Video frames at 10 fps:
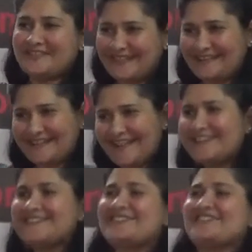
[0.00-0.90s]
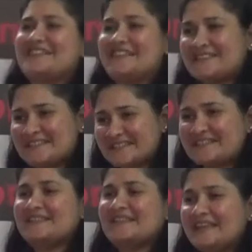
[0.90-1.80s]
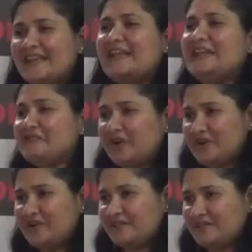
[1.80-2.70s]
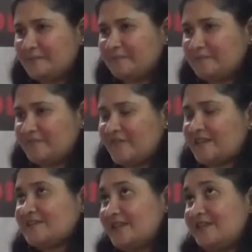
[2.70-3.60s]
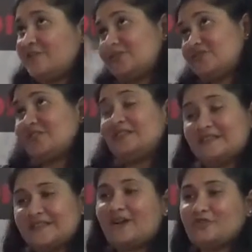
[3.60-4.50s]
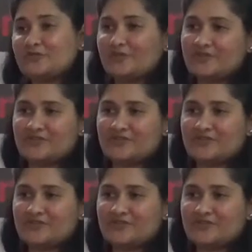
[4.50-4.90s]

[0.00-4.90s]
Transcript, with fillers: The entire journey is inward, whereas the hero's journey is outward.